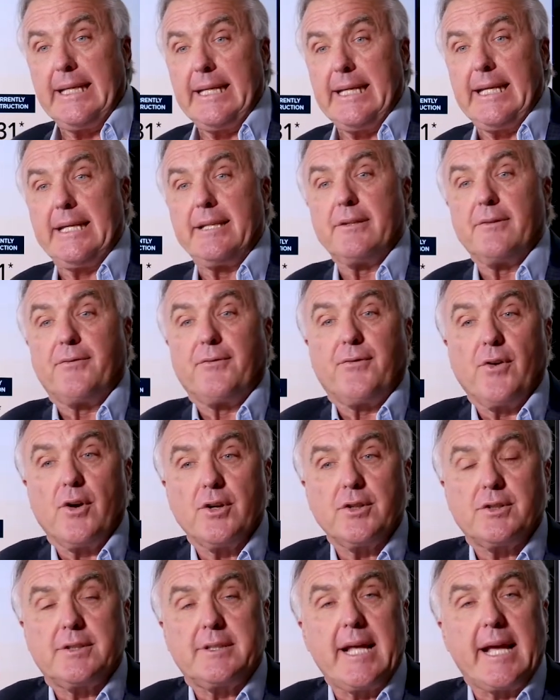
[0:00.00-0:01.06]
In the
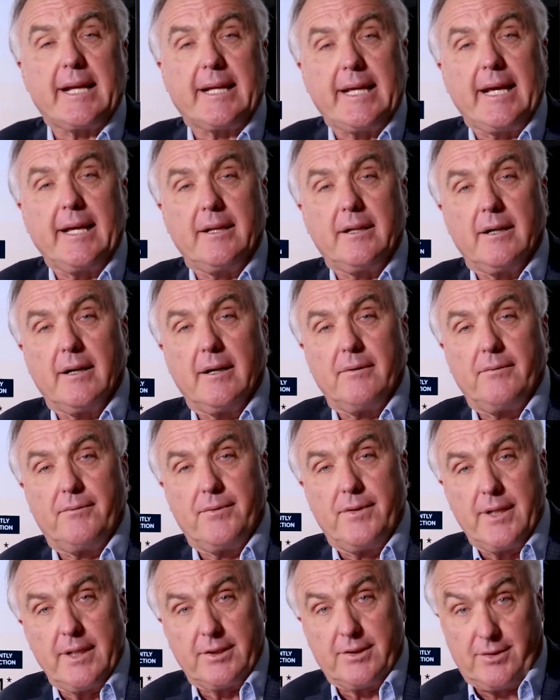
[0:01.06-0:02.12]
first decade of
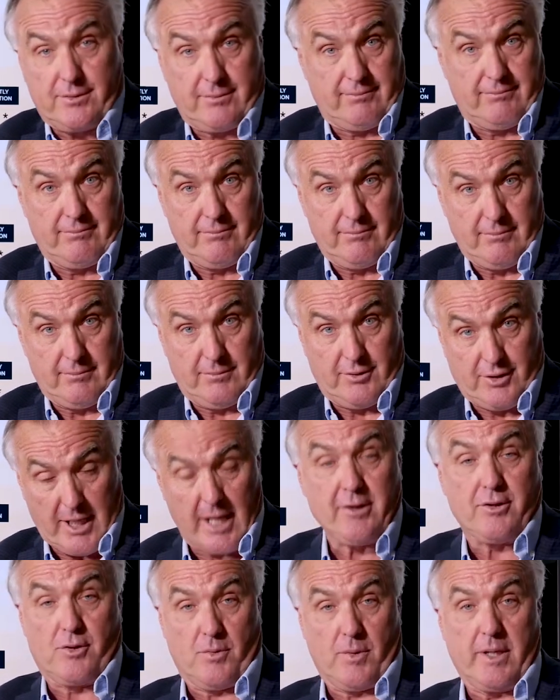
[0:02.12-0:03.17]
this
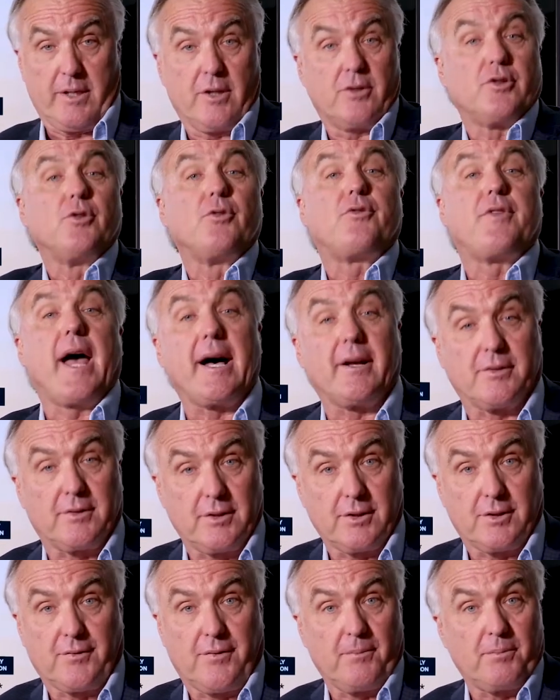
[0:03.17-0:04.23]
century, the
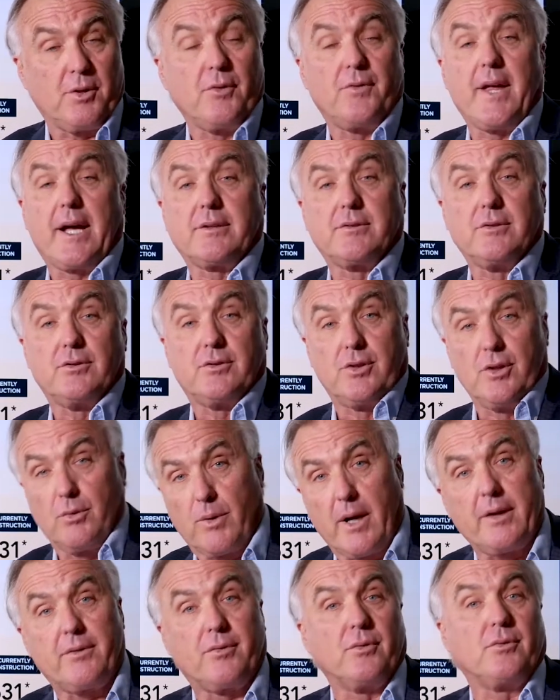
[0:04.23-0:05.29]
2000s, from 2002
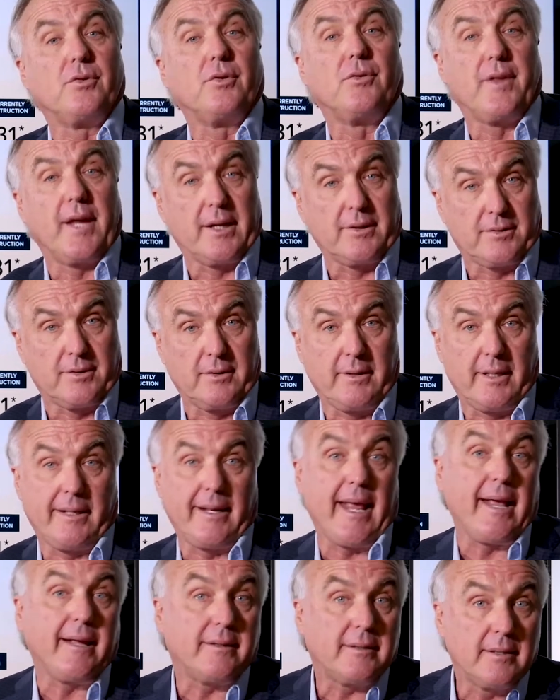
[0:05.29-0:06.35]
right through 2008,
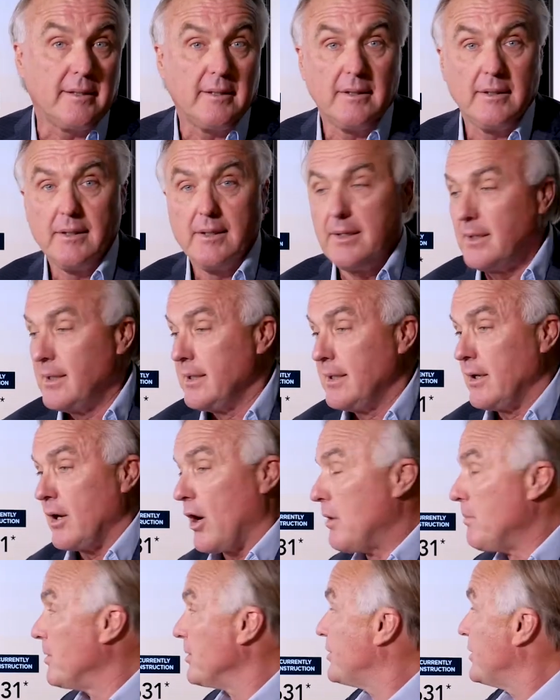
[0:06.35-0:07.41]

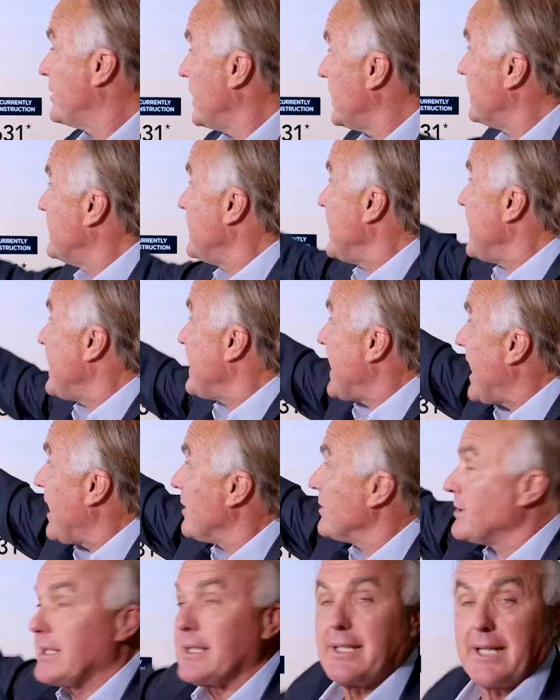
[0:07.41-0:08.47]
almost
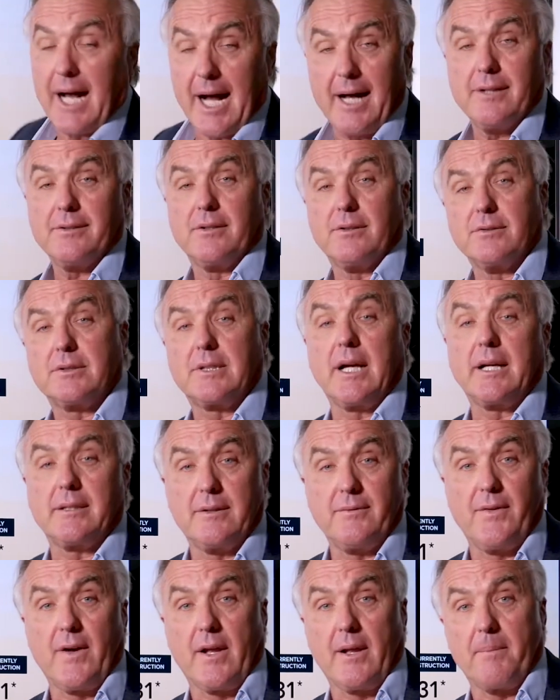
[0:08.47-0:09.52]
60,000 condos got
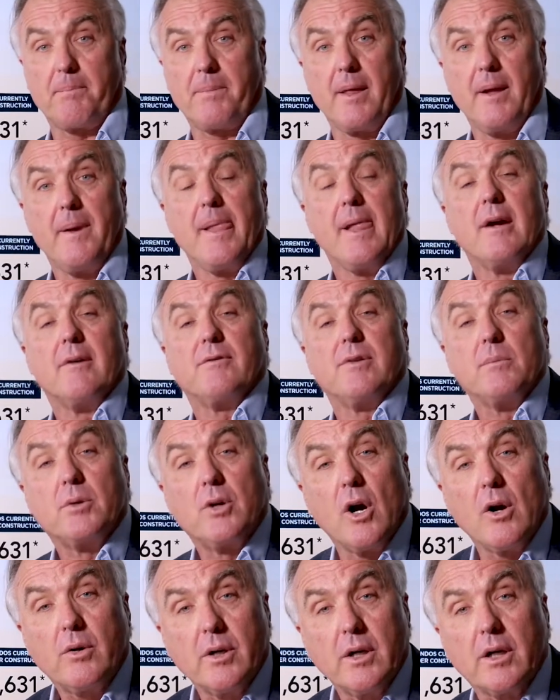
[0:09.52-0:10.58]
developed from
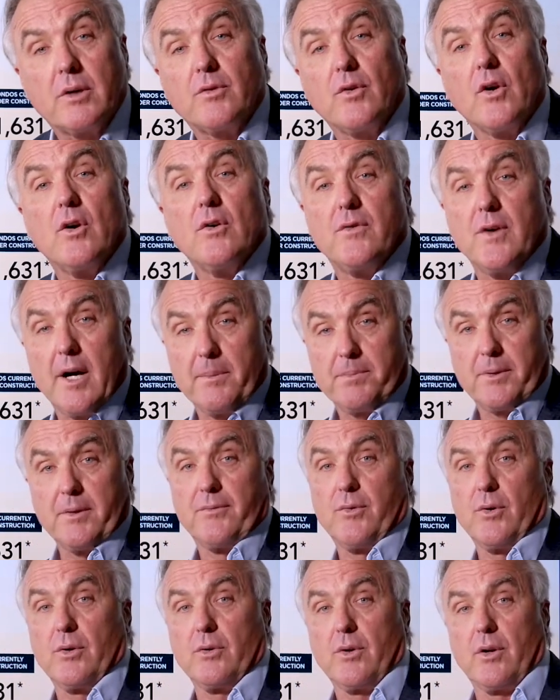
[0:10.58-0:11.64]
Coconut Grove up to
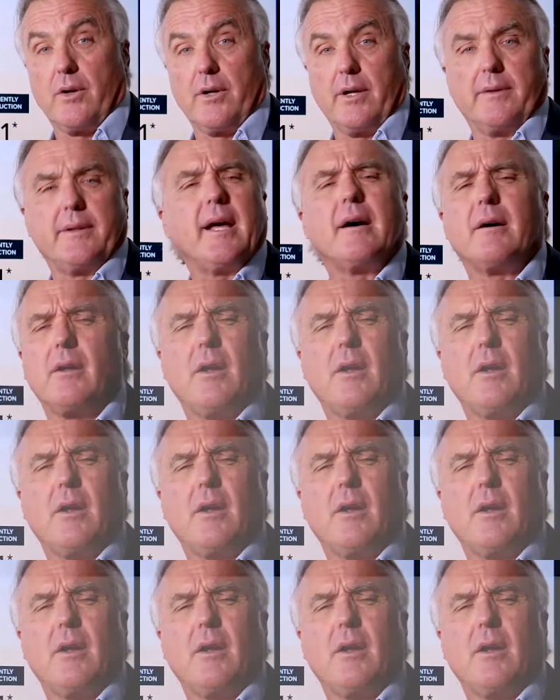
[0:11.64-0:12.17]
Fort Lauderdale. Now,